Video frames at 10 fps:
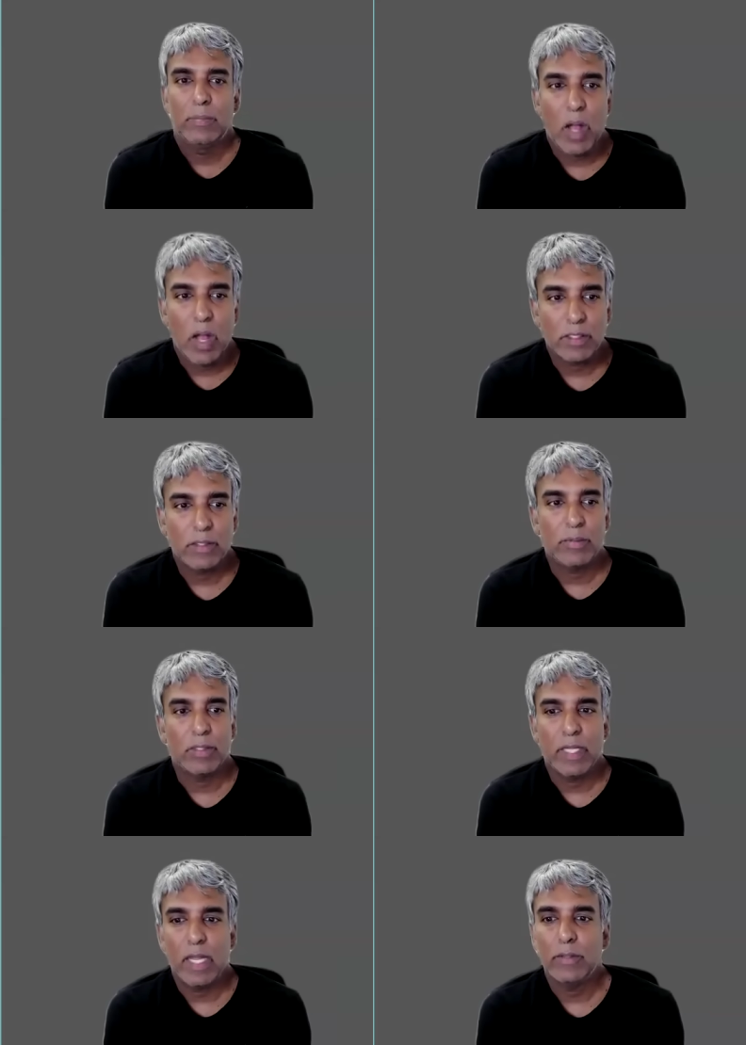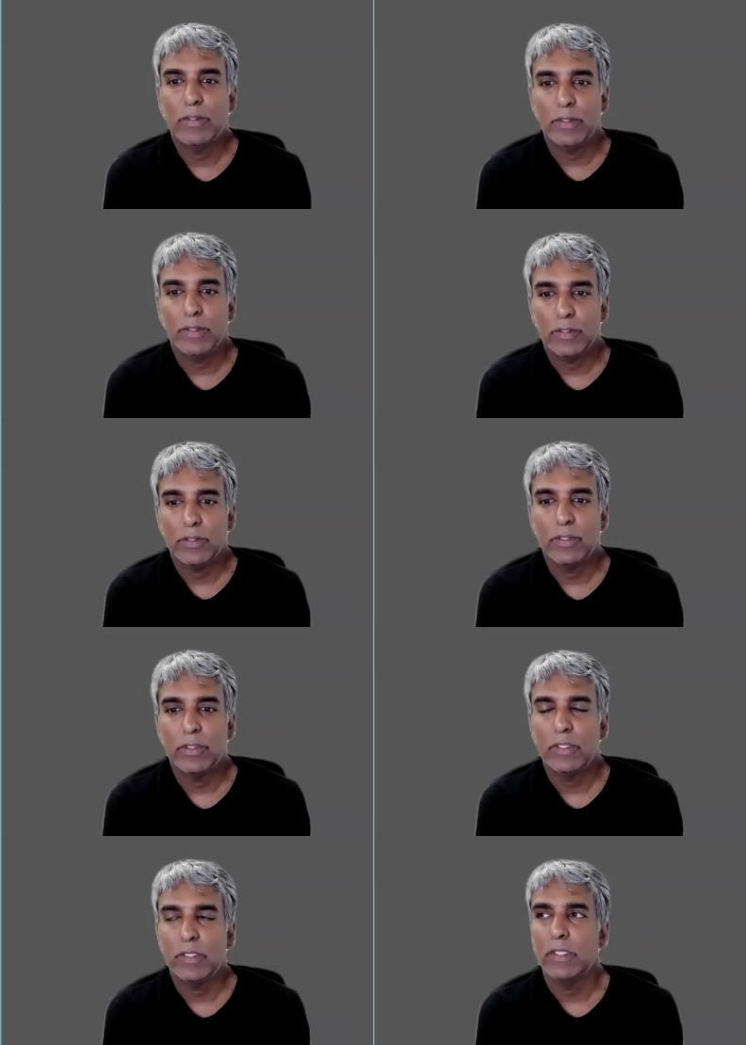possible
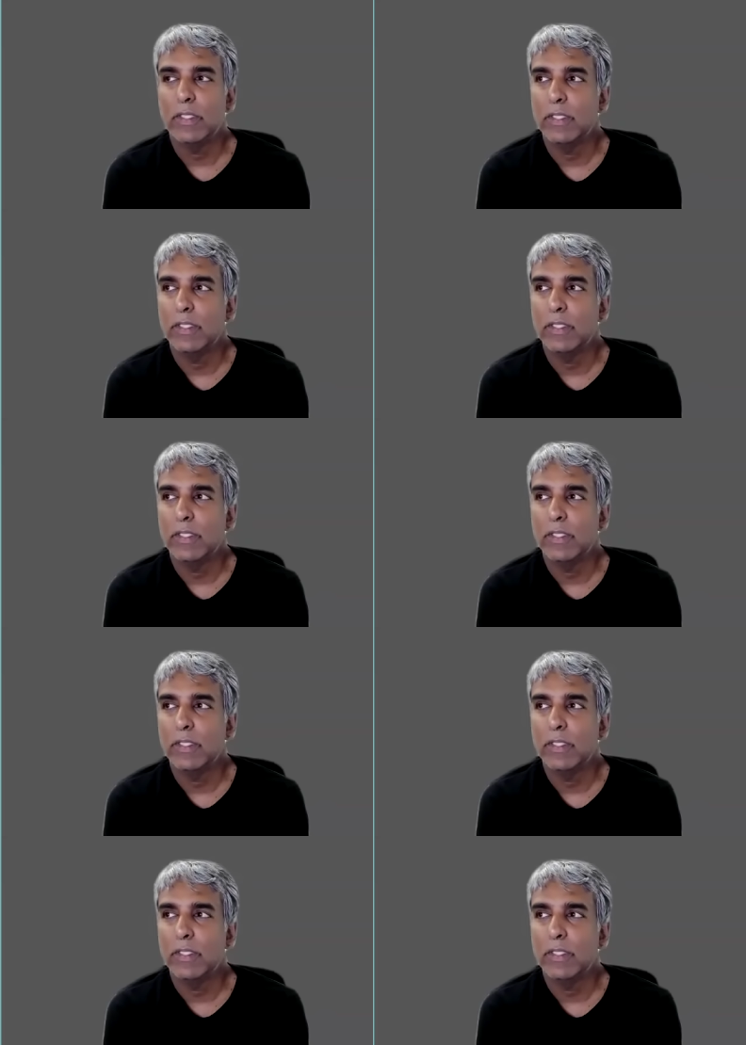counterinsurgency